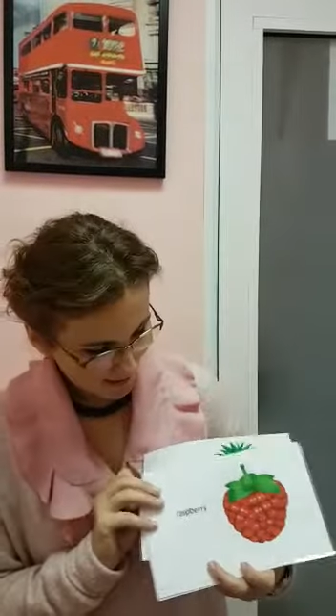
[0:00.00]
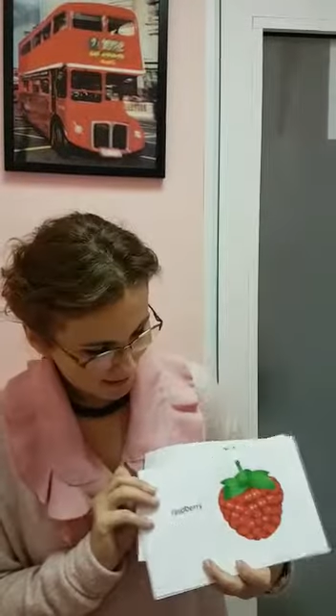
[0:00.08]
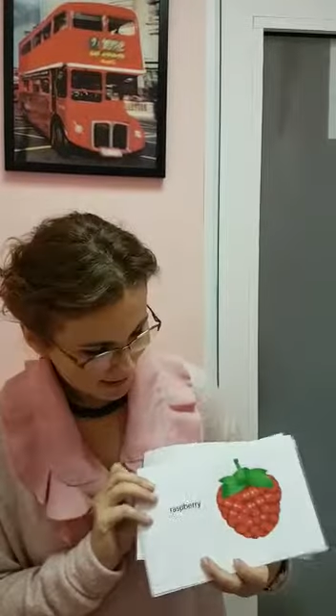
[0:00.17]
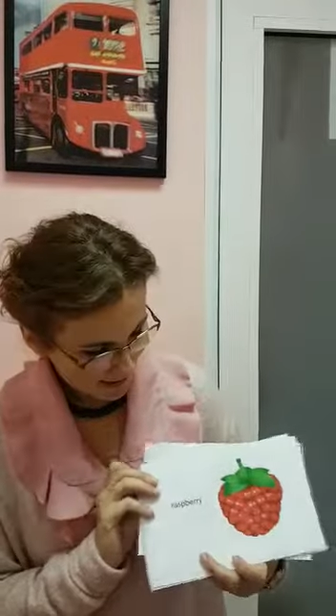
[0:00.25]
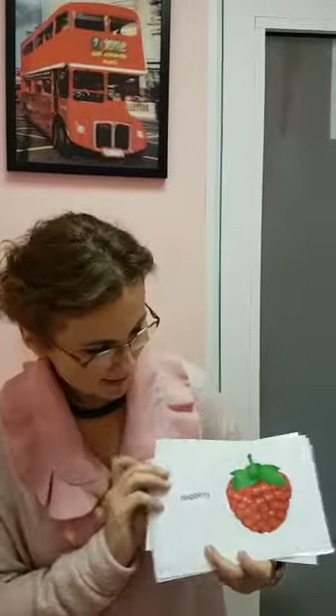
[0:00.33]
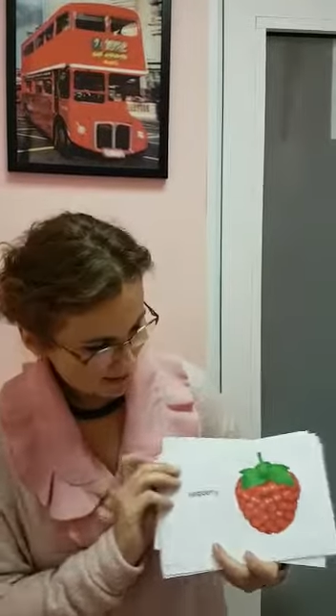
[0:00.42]

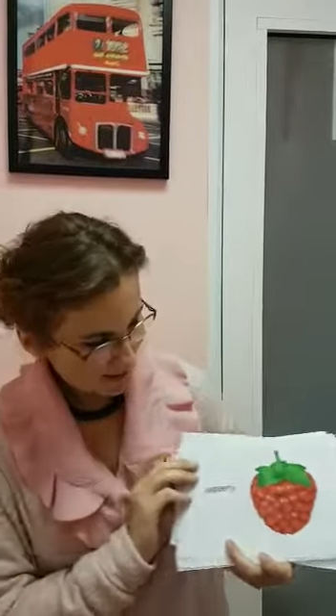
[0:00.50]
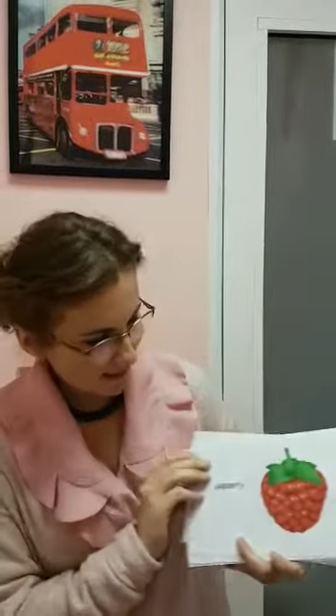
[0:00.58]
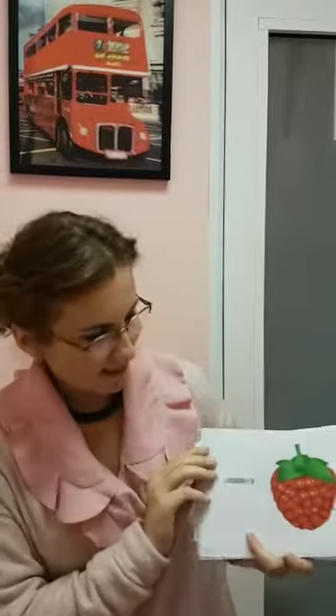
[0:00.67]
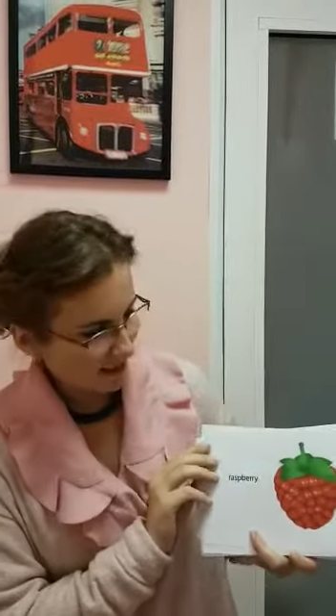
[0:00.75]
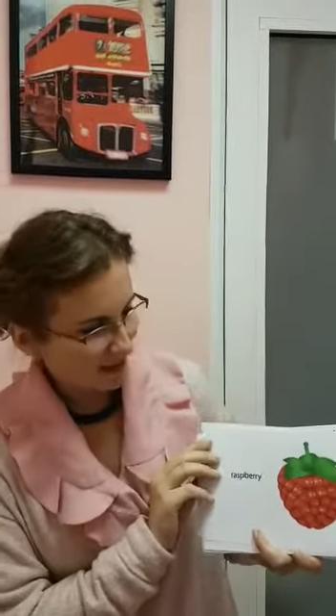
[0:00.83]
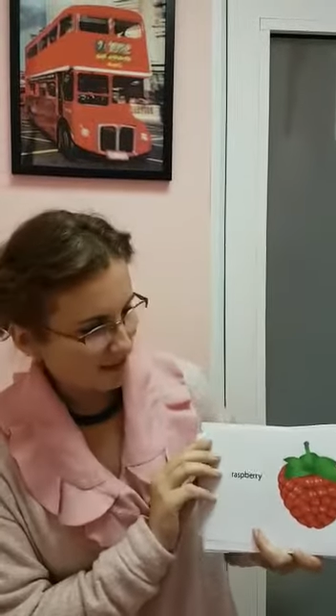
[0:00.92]
This
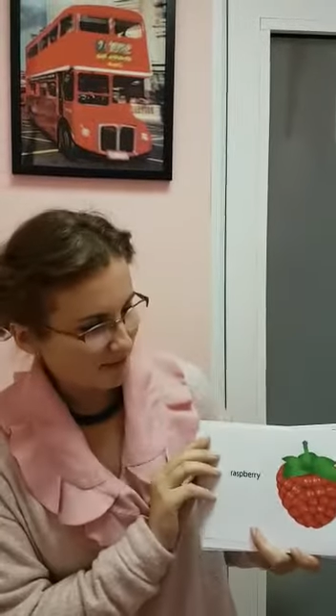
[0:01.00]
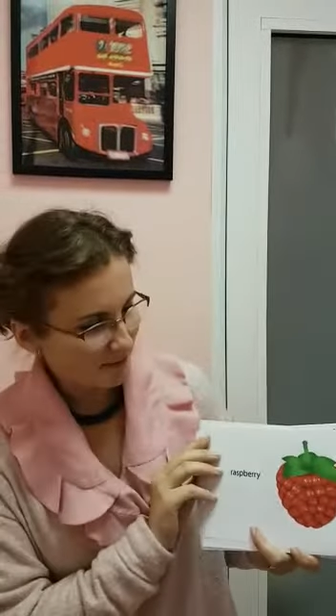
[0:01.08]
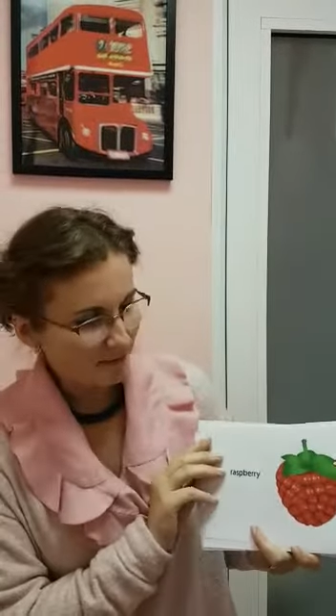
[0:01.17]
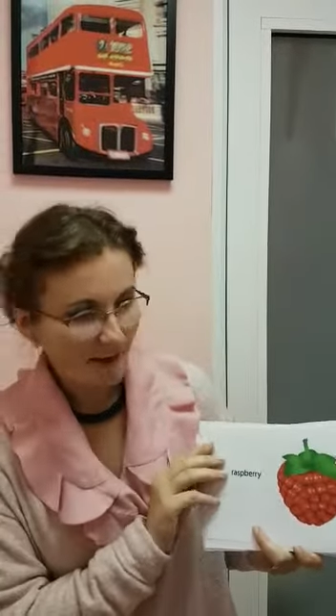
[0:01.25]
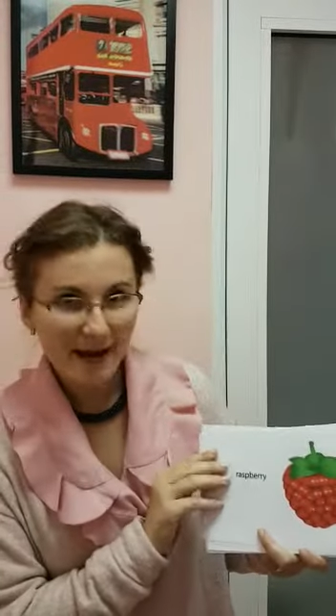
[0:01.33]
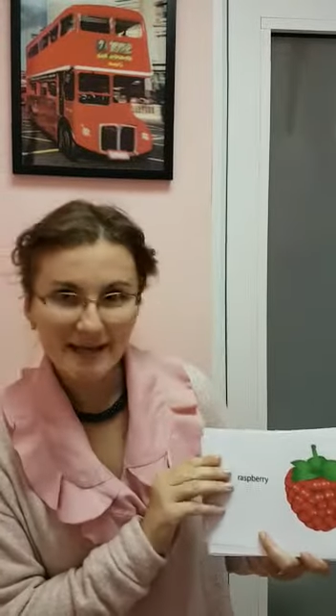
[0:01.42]
is
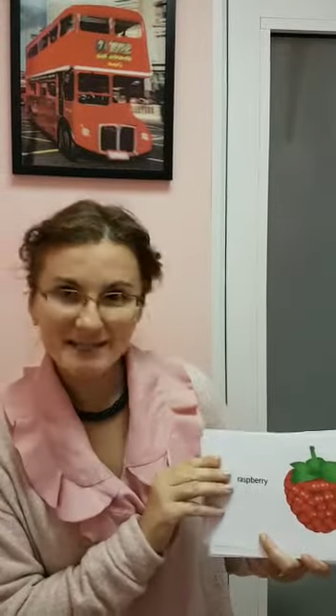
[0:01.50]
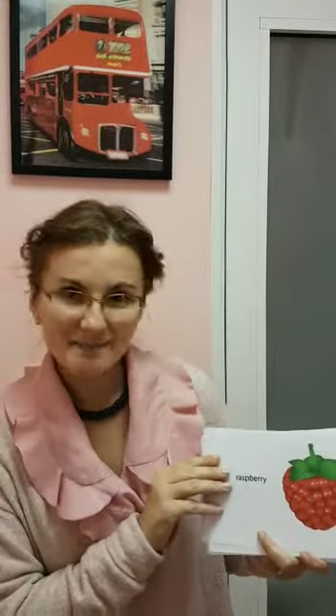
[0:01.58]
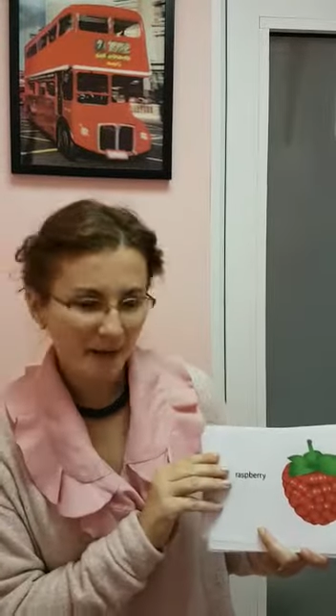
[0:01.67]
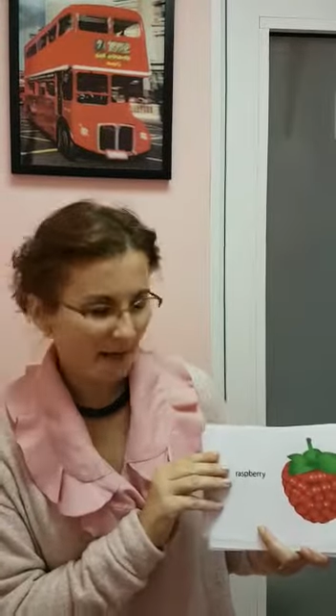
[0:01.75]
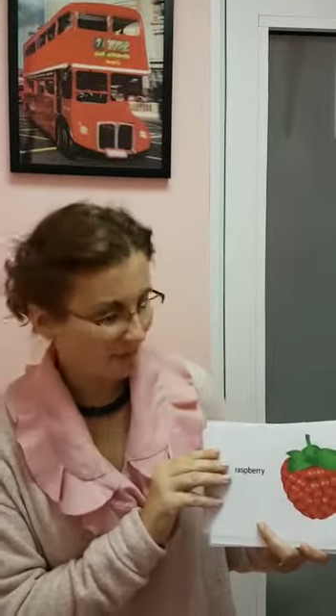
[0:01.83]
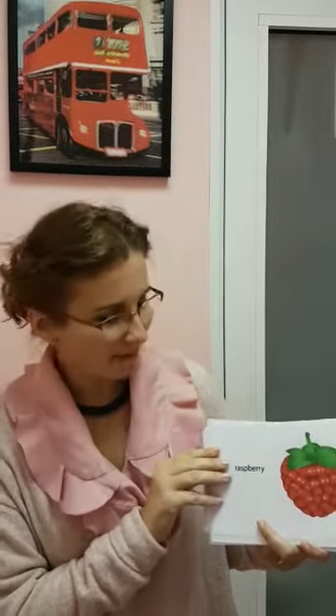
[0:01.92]

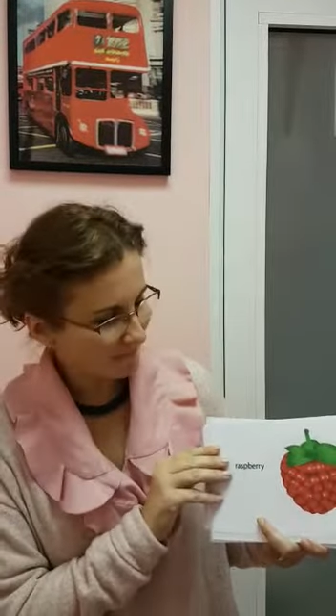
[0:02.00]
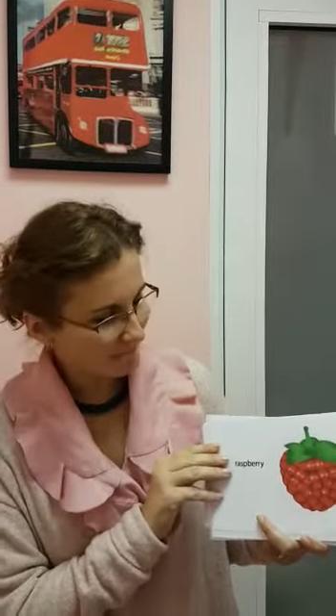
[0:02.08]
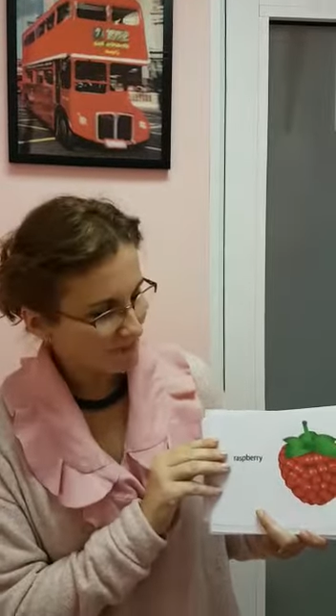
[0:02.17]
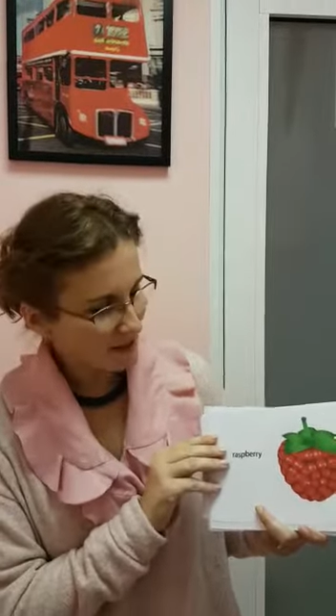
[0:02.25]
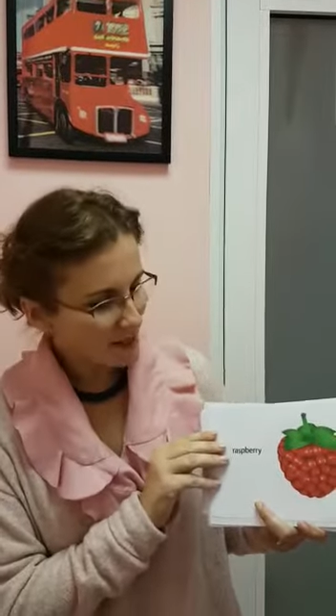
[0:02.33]
raspberry.